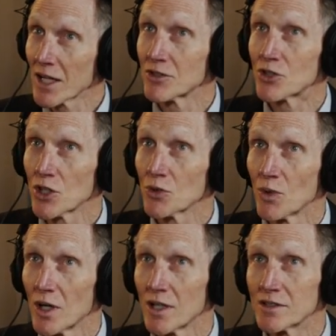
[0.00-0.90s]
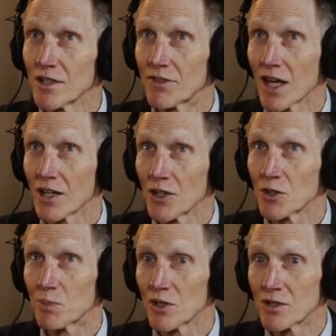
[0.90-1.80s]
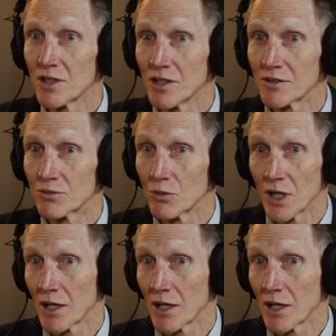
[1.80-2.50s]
concern was if that other person is what